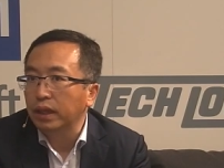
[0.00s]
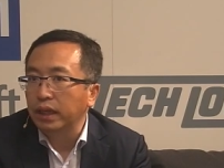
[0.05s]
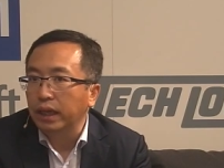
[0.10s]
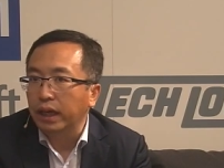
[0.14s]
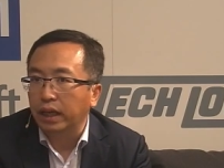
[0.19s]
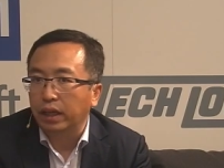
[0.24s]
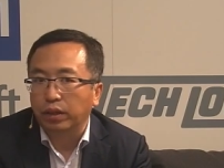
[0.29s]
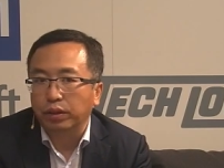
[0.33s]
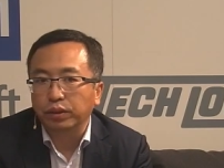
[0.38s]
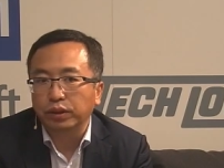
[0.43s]

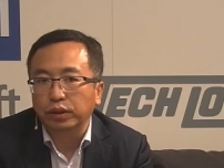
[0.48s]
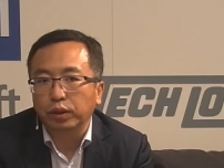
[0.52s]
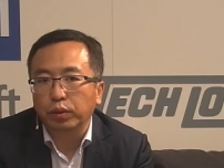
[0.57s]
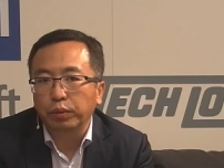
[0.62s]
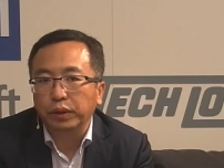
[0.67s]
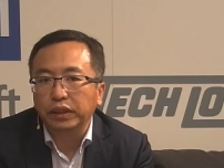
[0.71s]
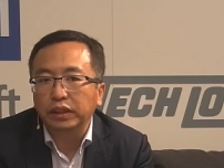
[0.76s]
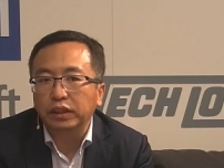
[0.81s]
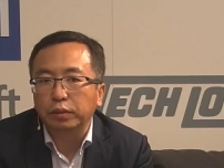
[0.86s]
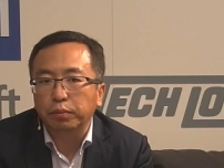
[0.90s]
and also
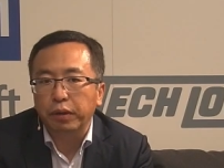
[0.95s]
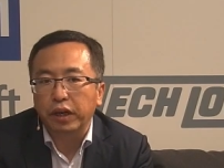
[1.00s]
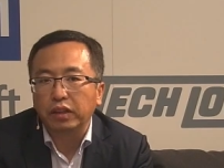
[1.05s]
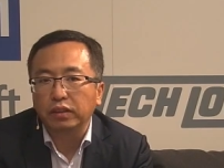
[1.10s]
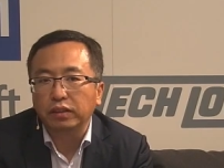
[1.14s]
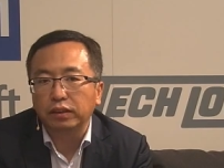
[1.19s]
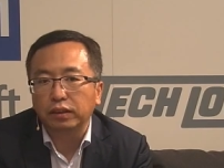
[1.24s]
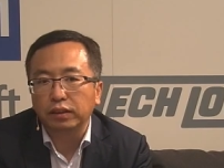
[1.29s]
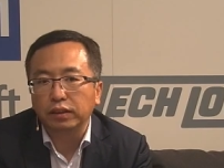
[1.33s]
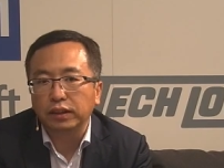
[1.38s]
we
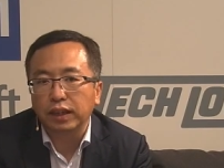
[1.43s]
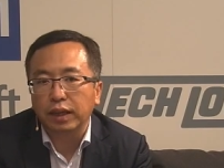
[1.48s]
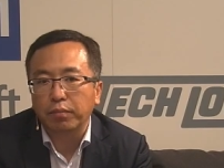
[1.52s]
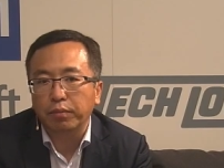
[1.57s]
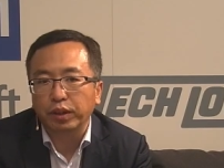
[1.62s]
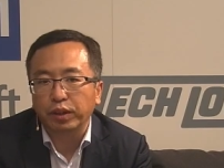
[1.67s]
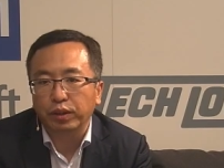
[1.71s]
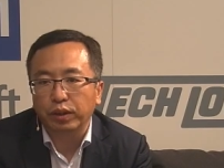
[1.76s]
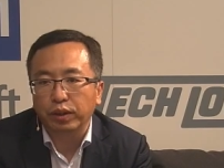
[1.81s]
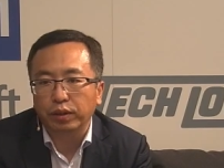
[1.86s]
sponsor
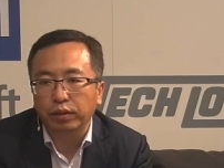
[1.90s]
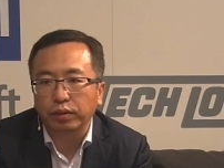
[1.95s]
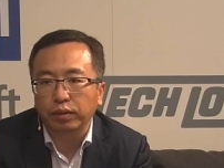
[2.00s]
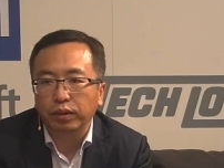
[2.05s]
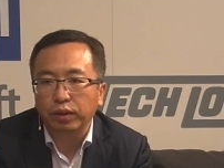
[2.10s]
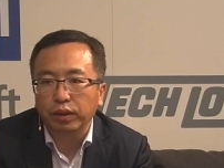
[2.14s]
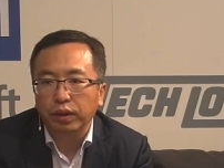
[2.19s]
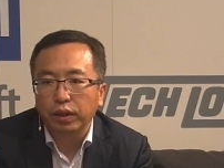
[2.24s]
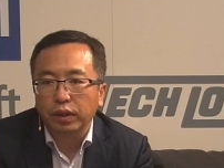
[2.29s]
some you know,